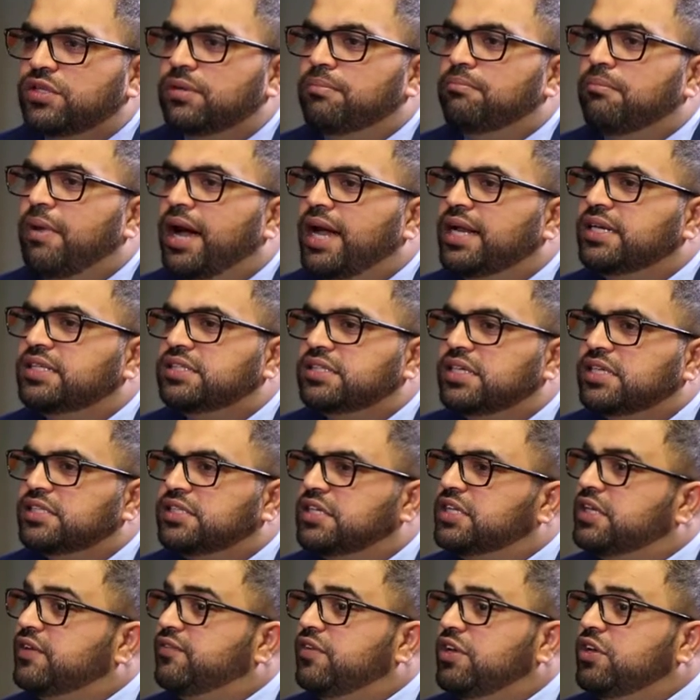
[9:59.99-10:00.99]
the mindset,
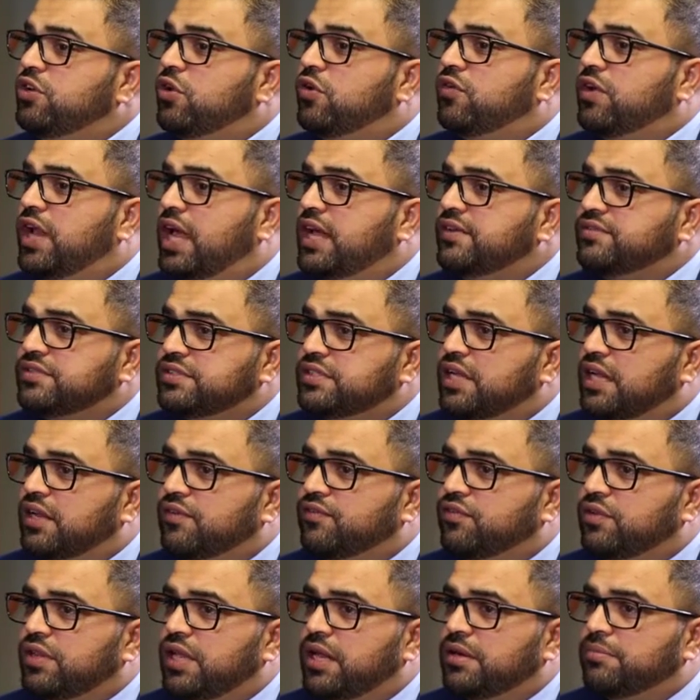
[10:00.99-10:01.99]
and even your lifestyle
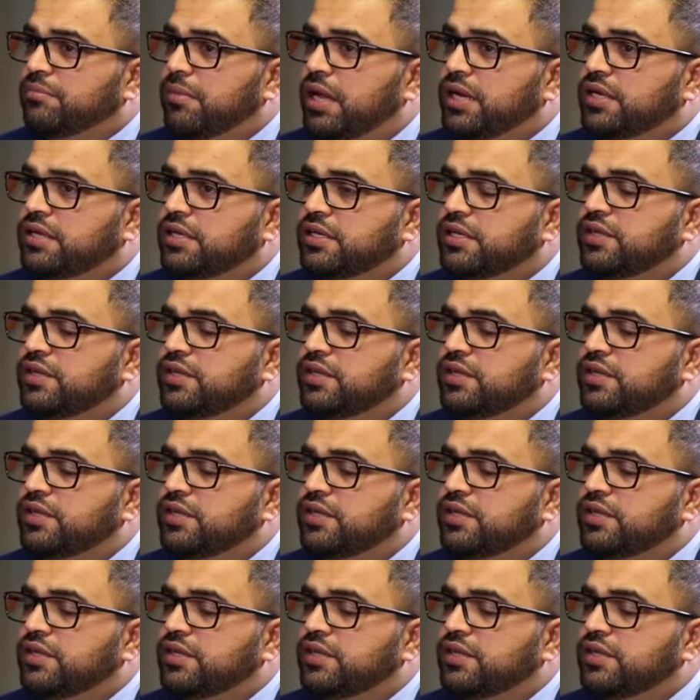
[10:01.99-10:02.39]
for that matter,